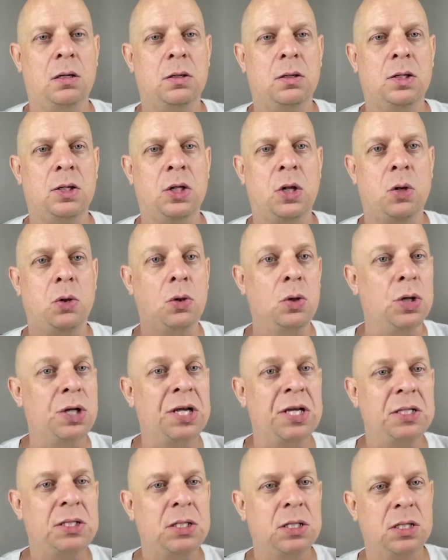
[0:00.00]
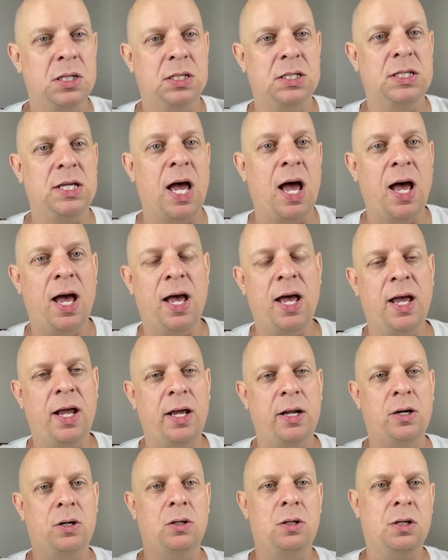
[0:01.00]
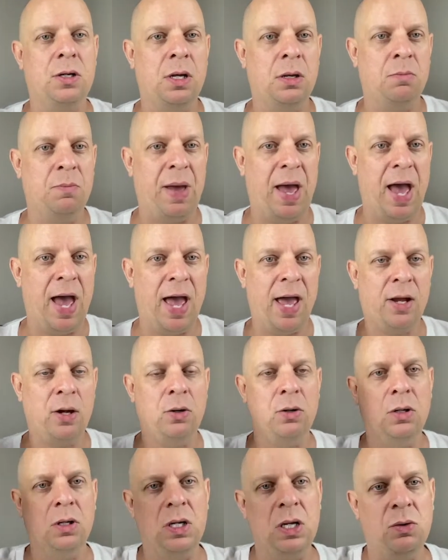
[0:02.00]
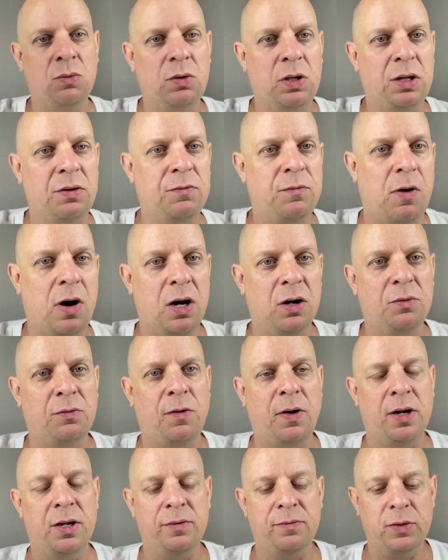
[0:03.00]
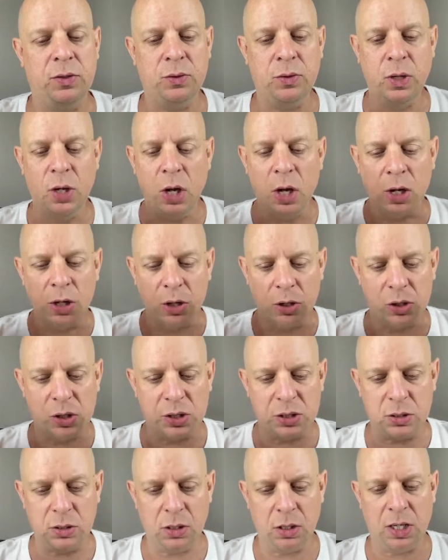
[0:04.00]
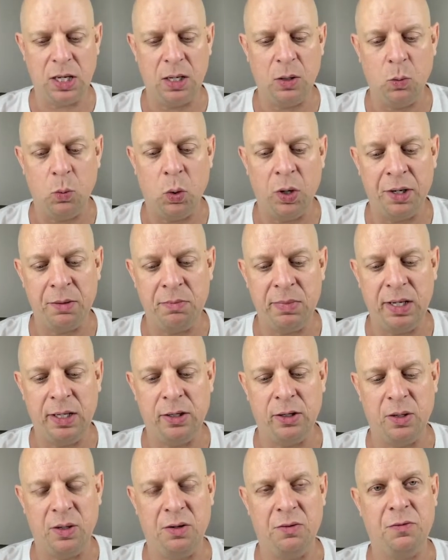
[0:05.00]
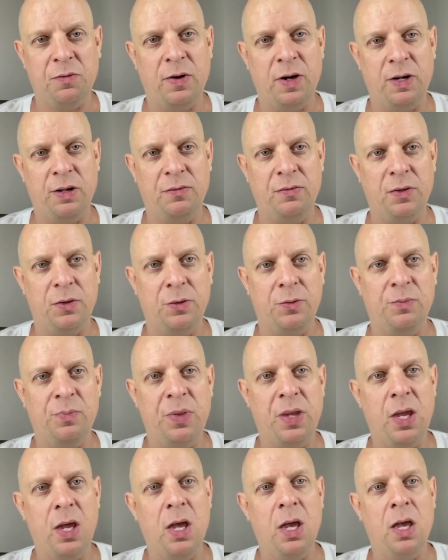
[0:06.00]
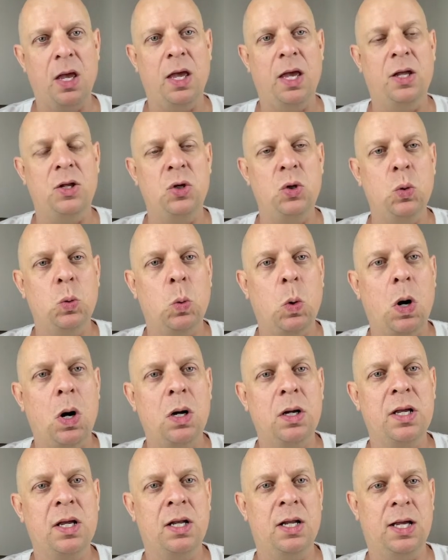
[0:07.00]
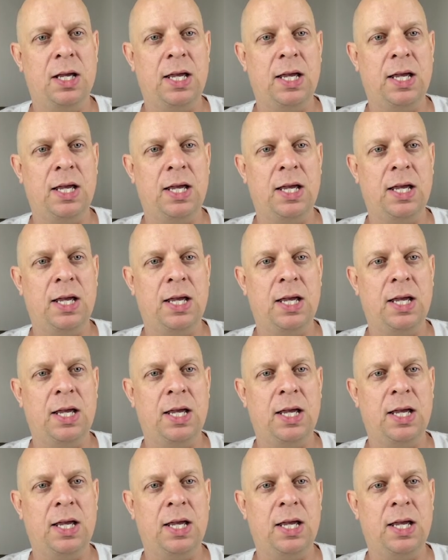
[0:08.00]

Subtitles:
looking to the side or looking back or looking really far in front of you, you're just looking 1 meter in front of you. And you walk in a